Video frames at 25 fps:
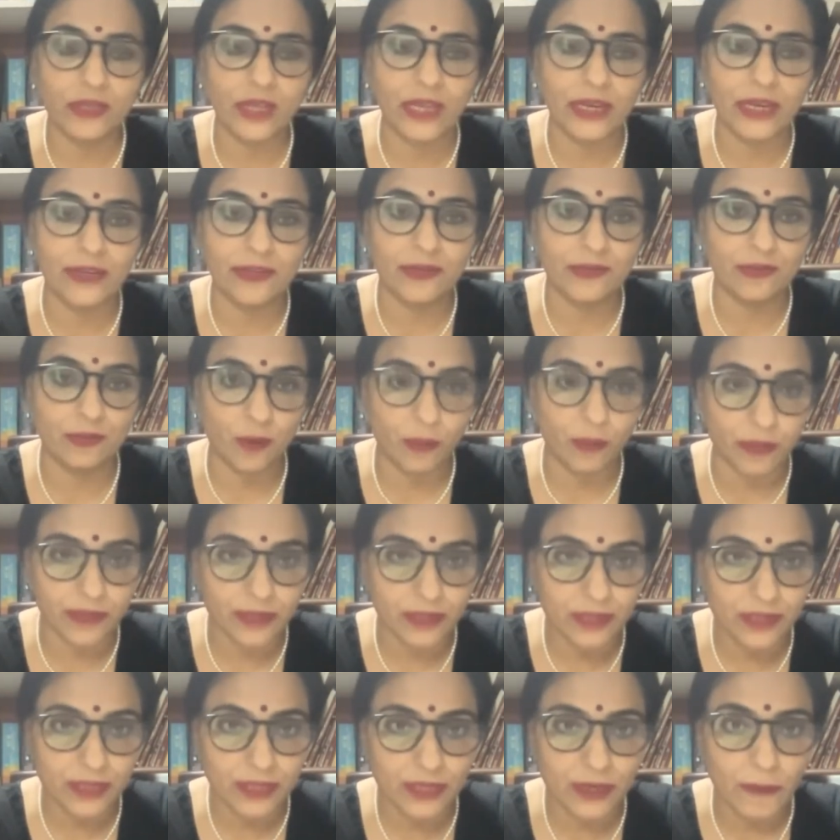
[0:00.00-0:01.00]
Kenneth
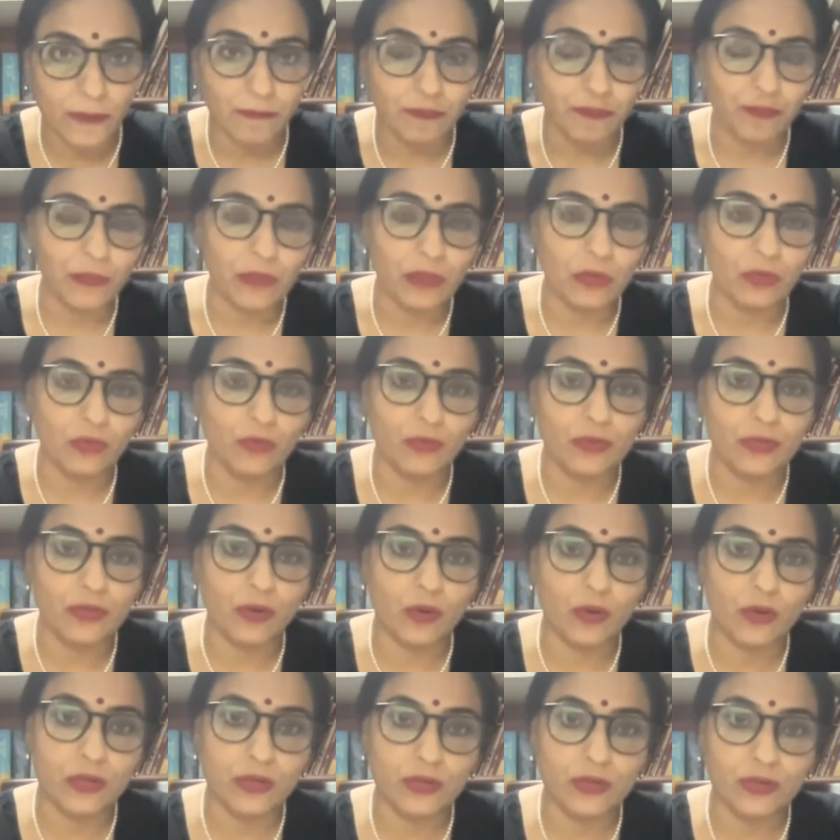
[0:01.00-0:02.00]
Robbins, who is
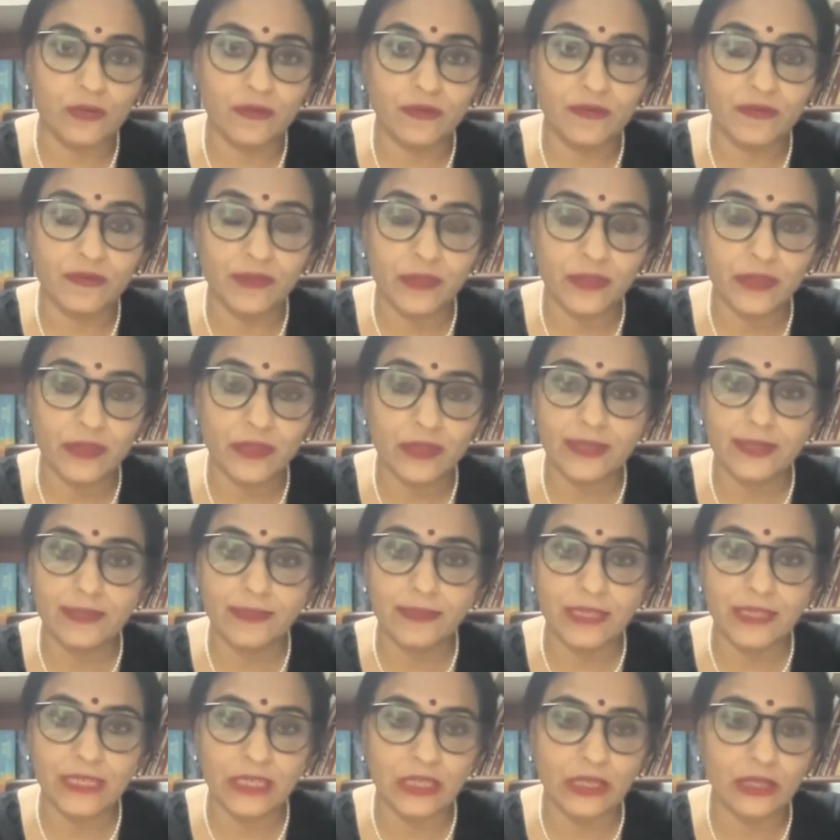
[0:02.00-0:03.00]
also the first
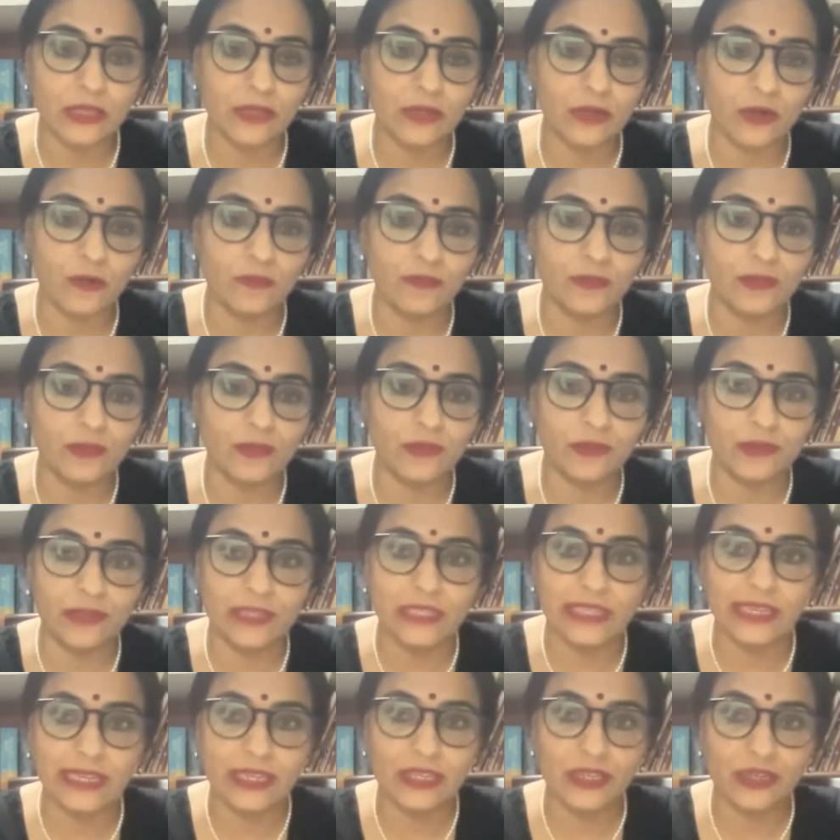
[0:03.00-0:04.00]
speaker of the
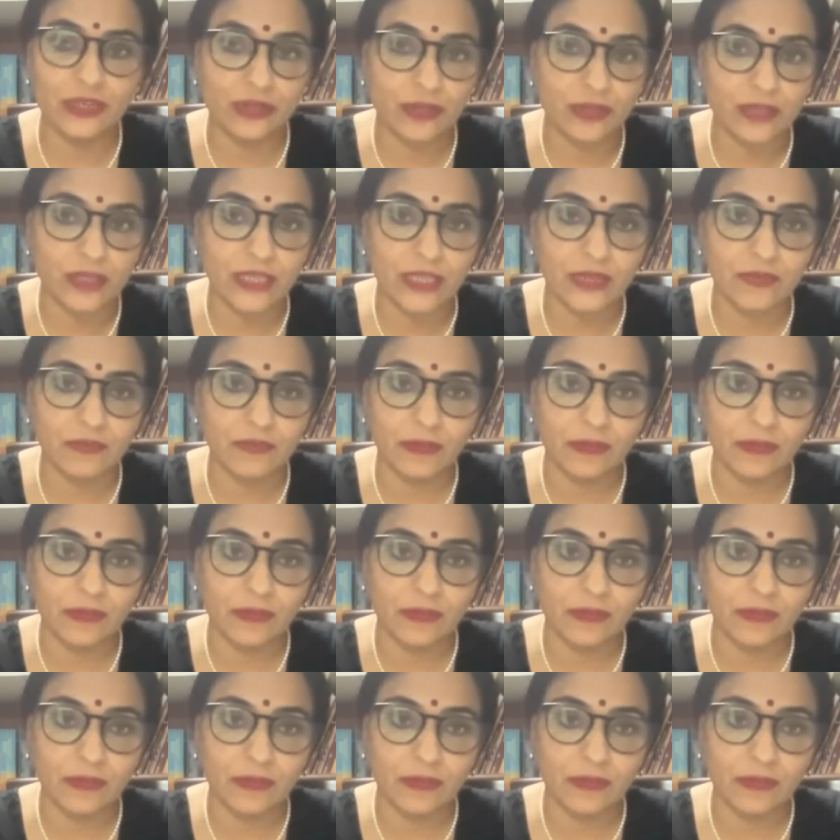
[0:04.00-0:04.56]
three lectures that